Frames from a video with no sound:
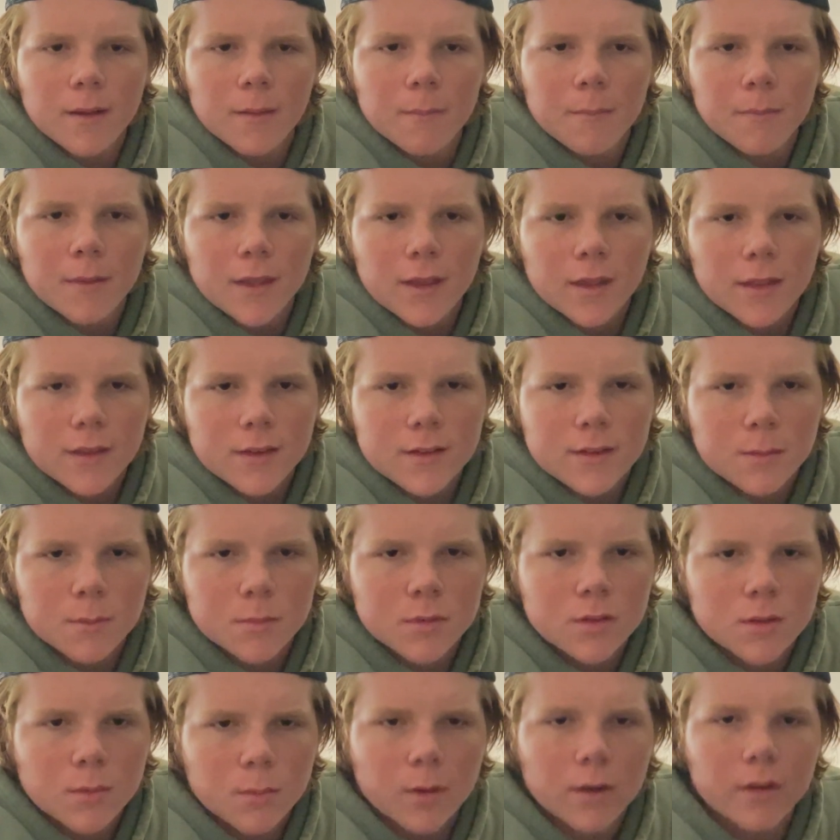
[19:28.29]
Yeah, that seems
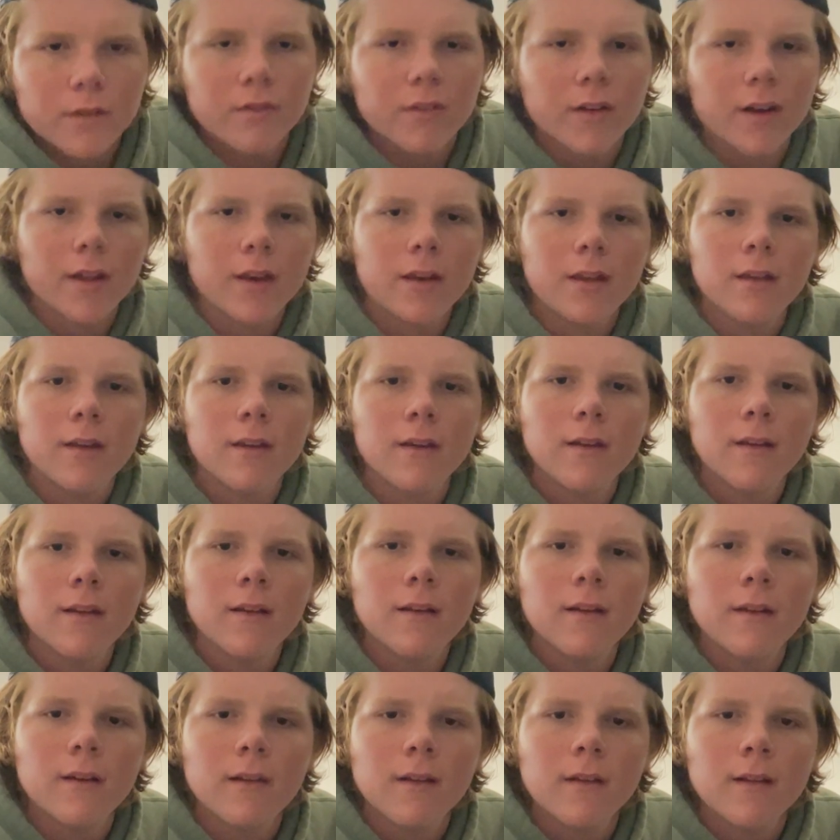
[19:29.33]
to work fine.
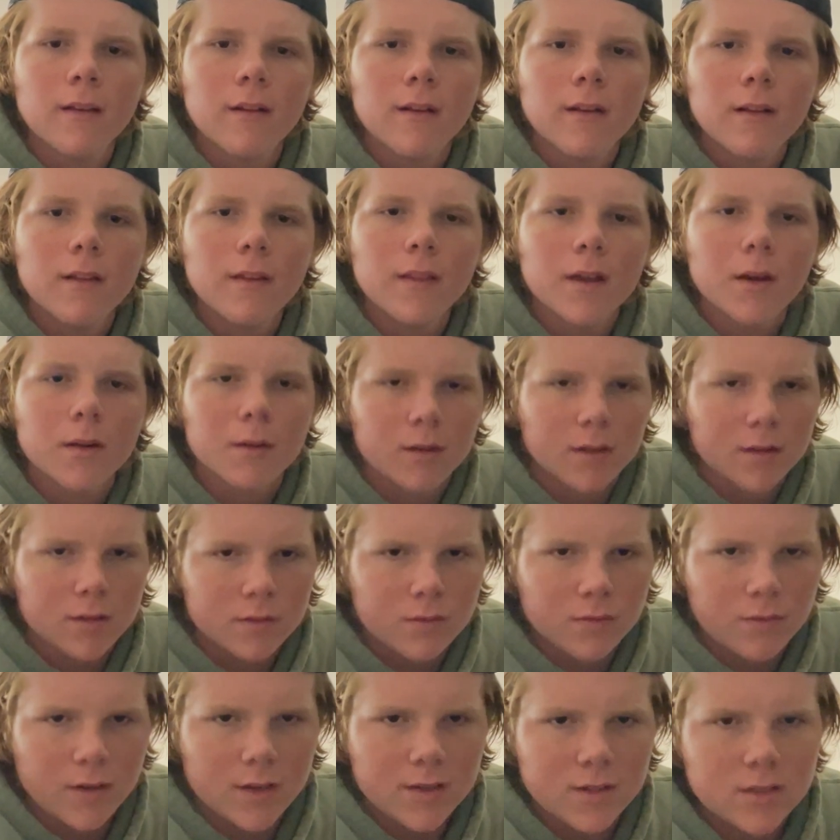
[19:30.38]
That way it's
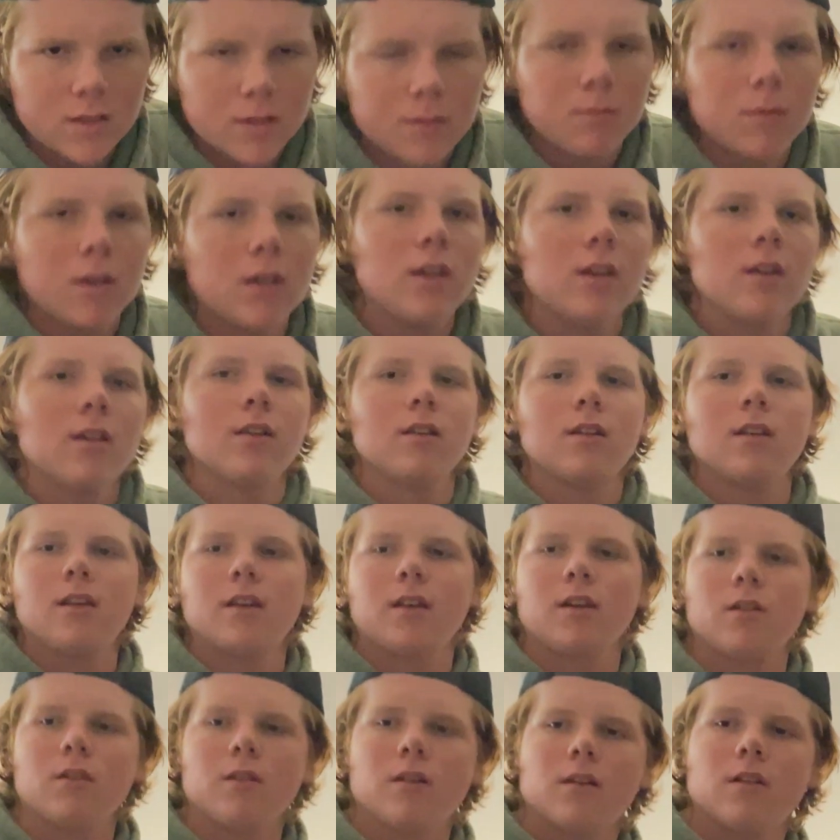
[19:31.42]
facing me. I
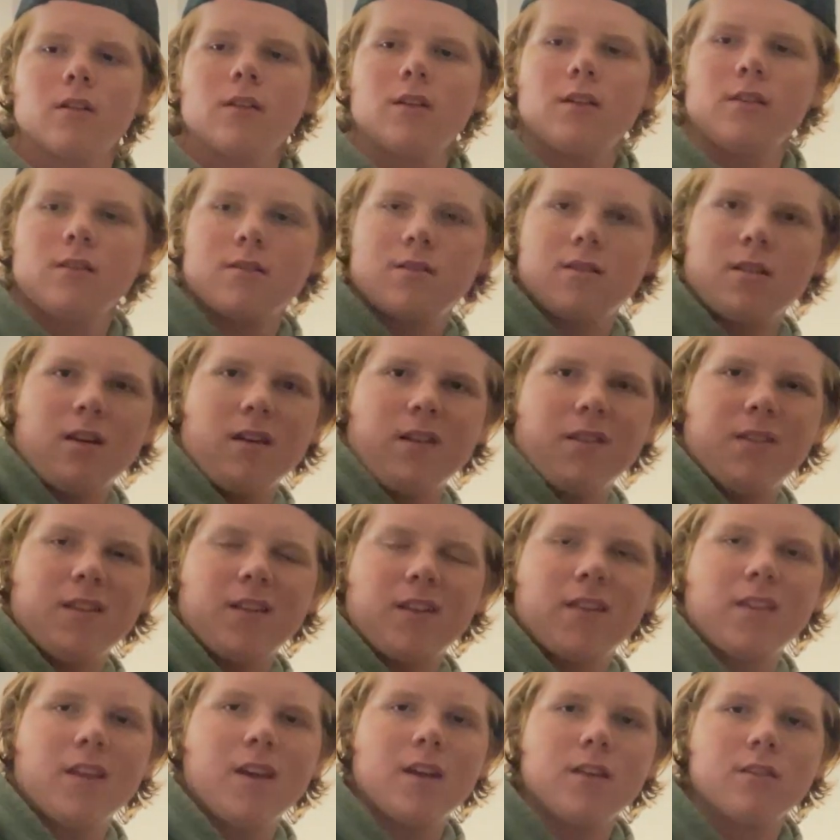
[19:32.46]
know it's not on
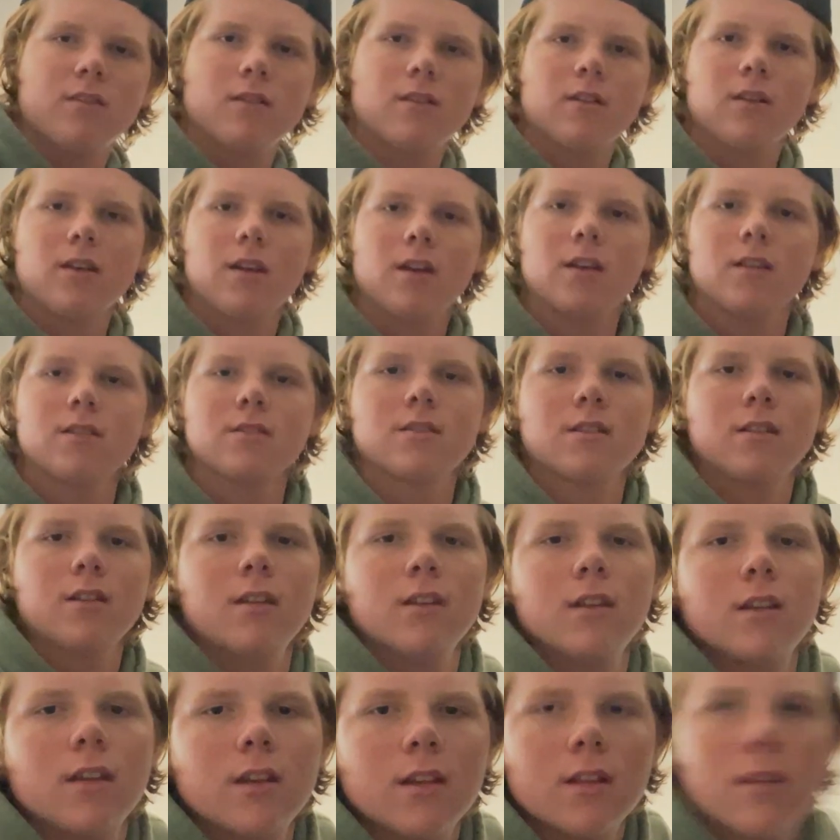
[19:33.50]
like the edge of the desk.
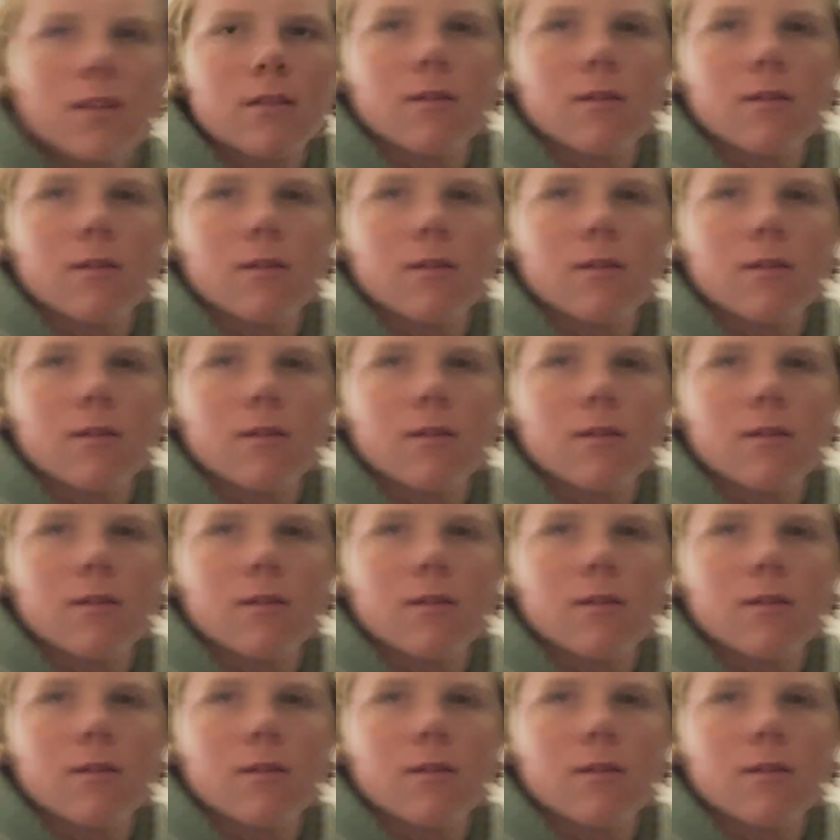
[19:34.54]
It's